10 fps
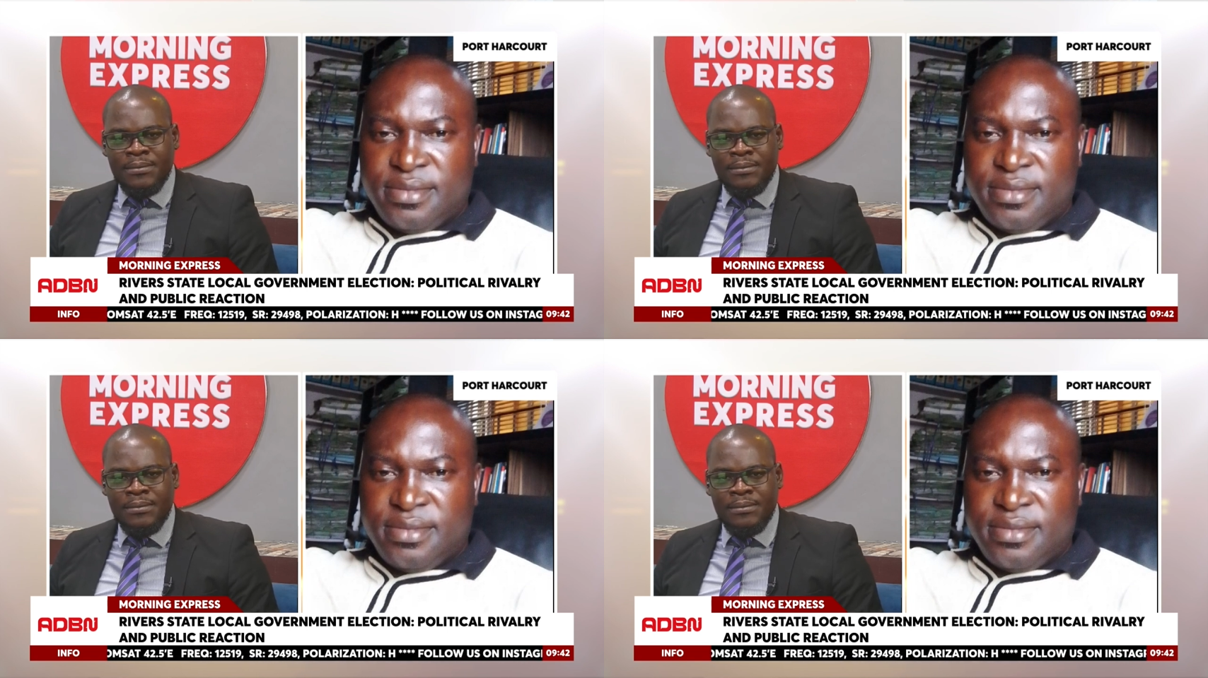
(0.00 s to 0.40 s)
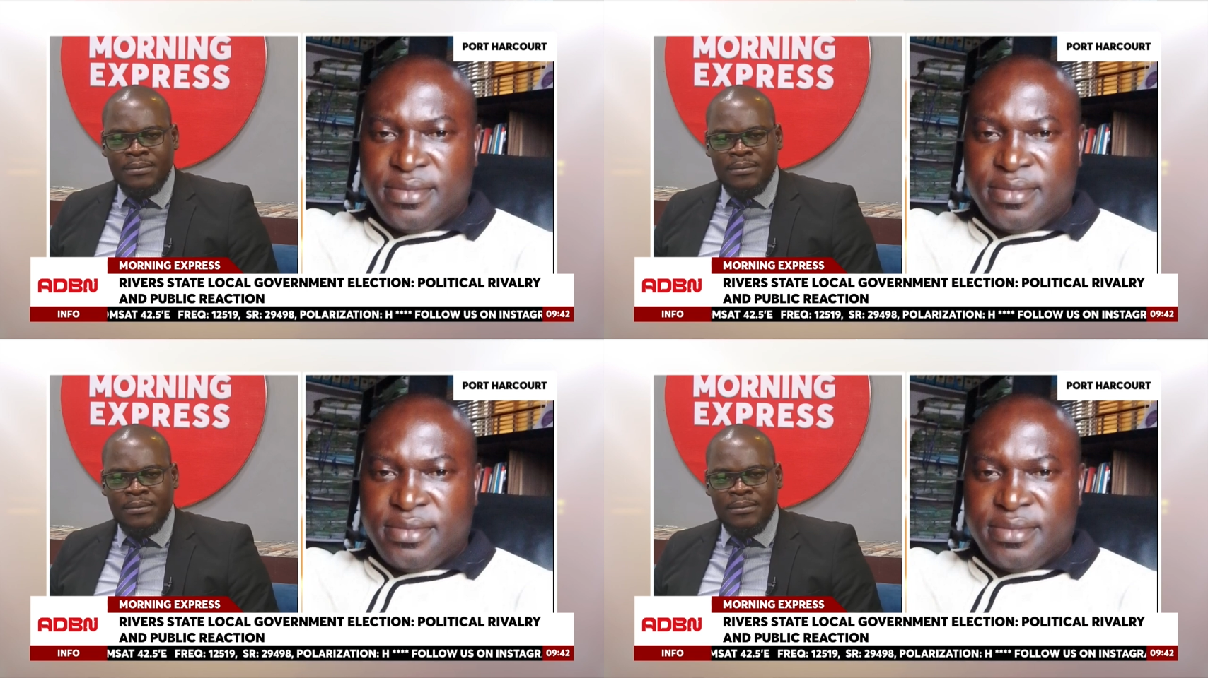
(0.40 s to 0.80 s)

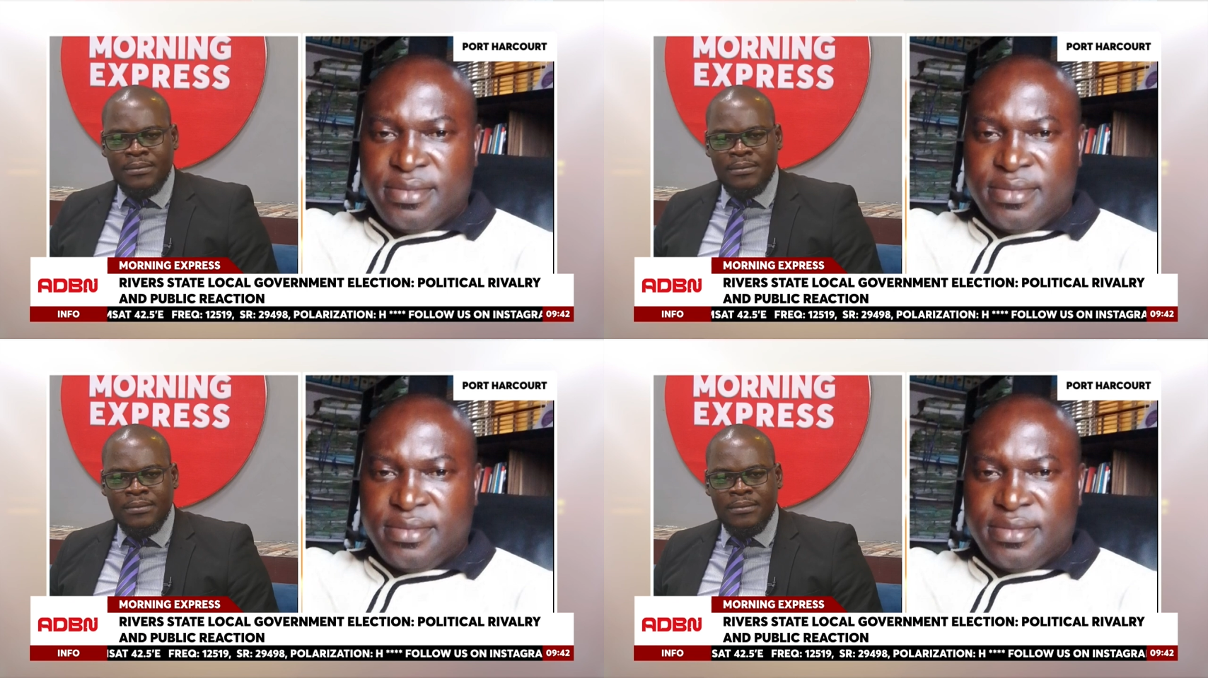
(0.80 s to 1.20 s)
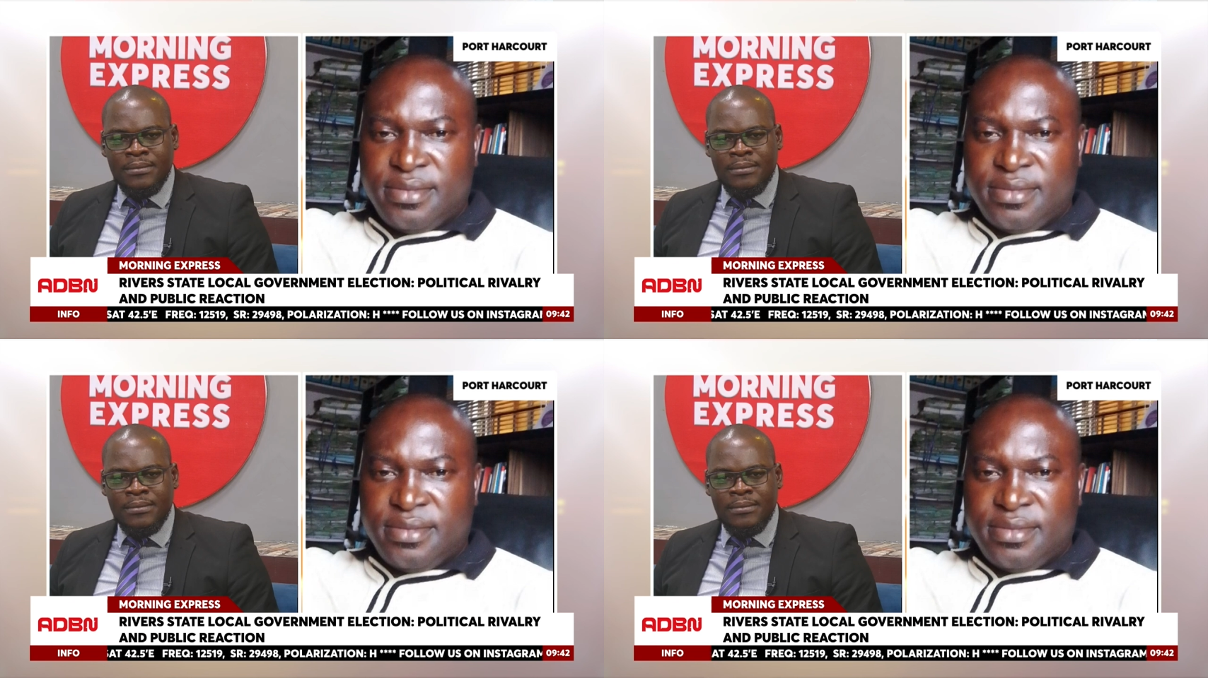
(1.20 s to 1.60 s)

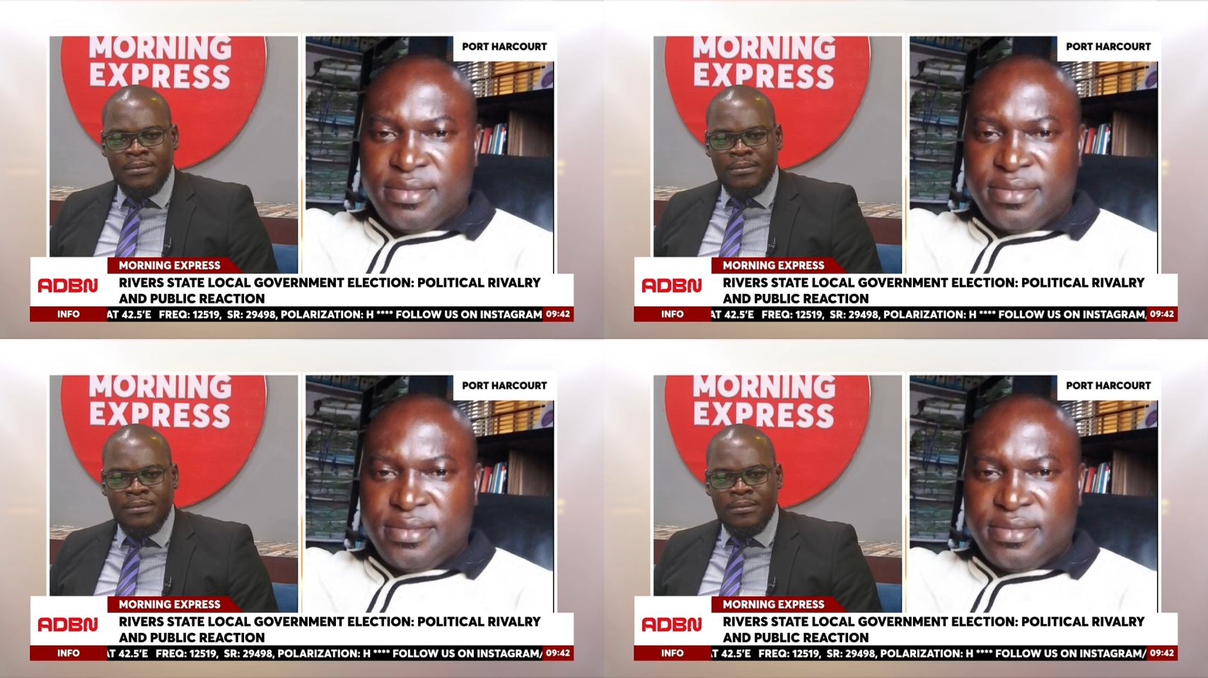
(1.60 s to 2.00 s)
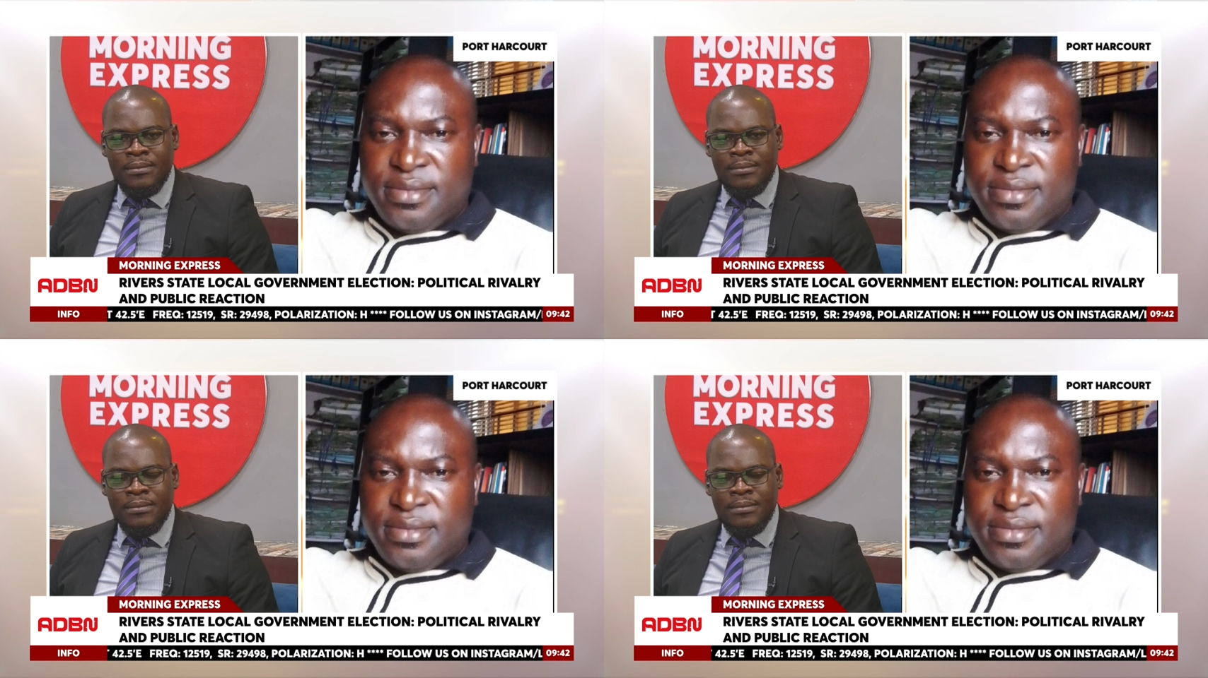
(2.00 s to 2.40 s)

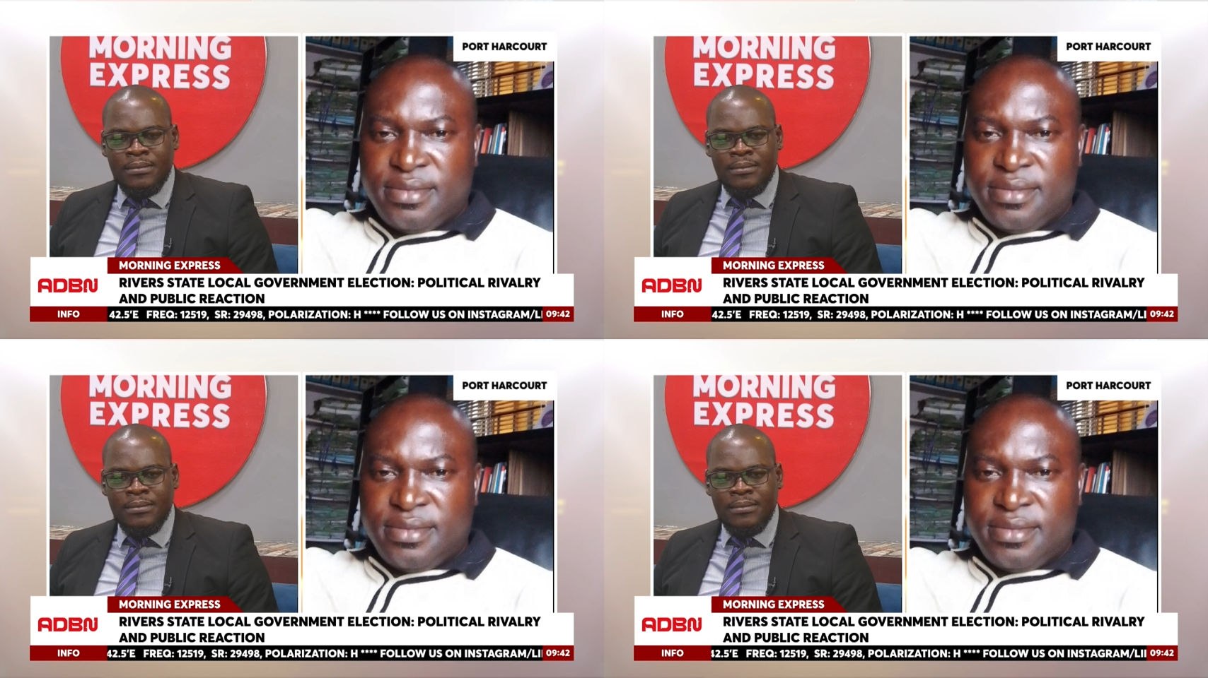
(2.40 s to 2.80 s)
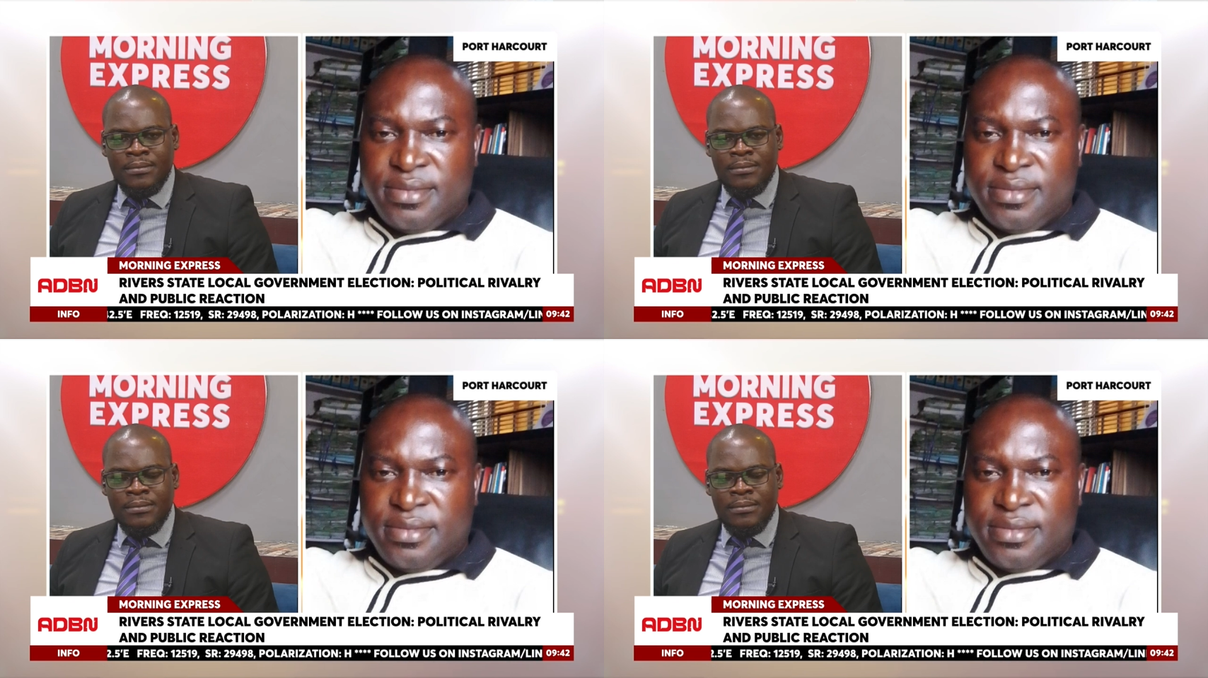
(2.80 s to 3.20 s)

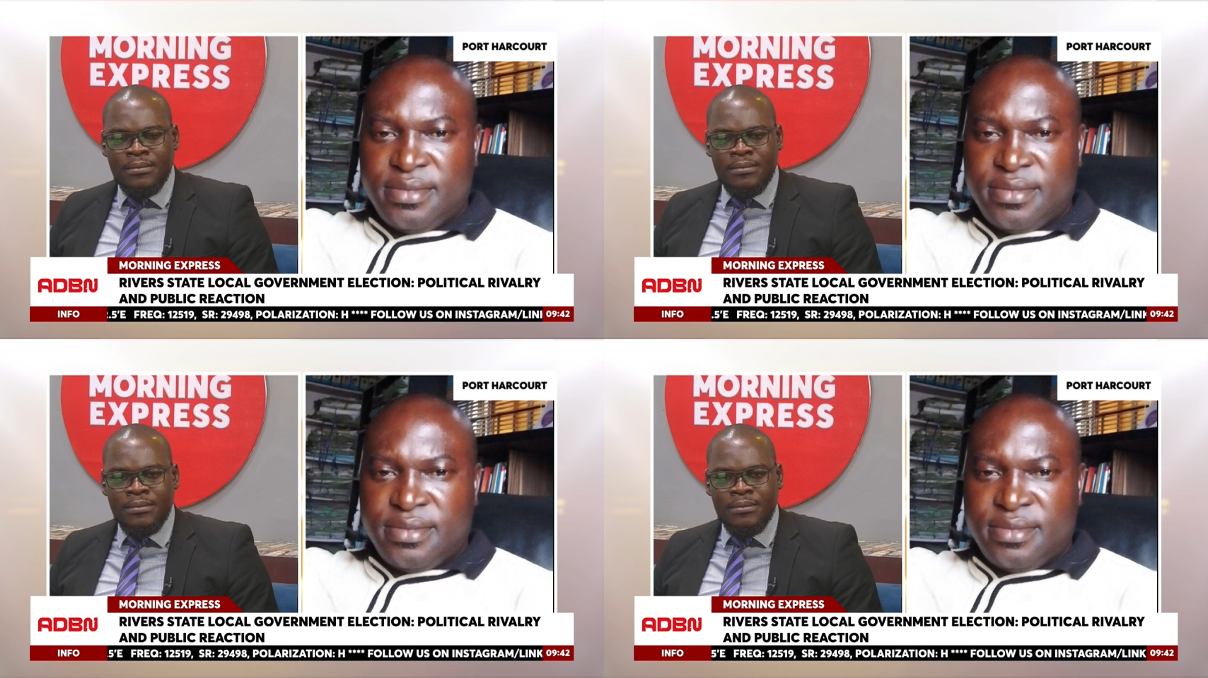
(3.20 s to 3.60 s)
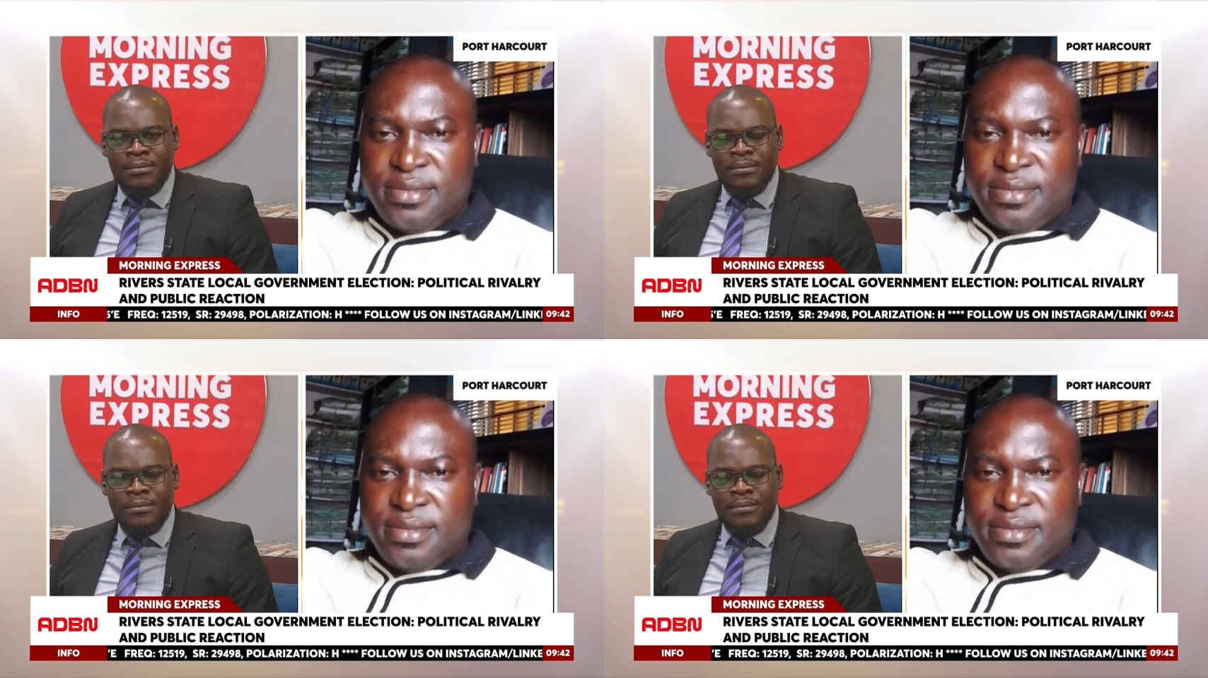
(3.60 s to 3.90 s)
Nothing is said.